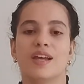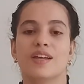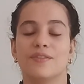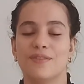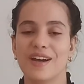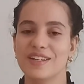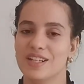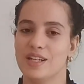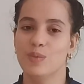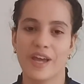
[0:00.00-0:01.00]
And
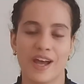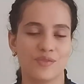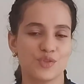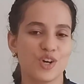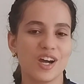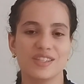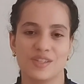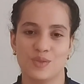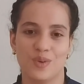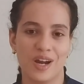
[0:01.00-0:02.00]
finally, we have tried
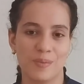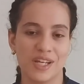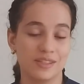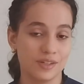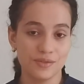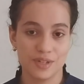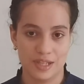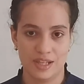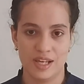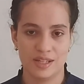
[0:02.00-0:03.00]
describing different
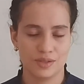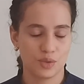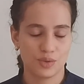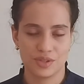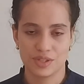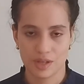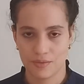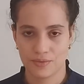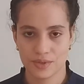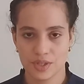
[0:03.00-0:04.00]
things or stuff
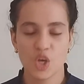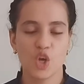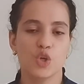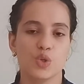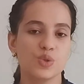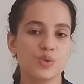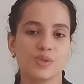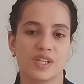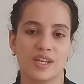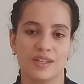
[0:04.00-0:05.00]

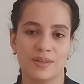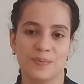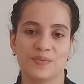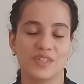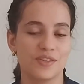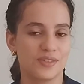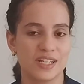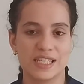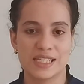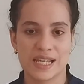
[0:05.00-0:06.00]
using
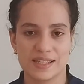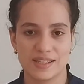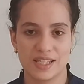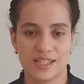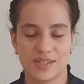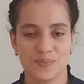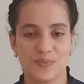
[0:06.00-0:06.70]
different tenses.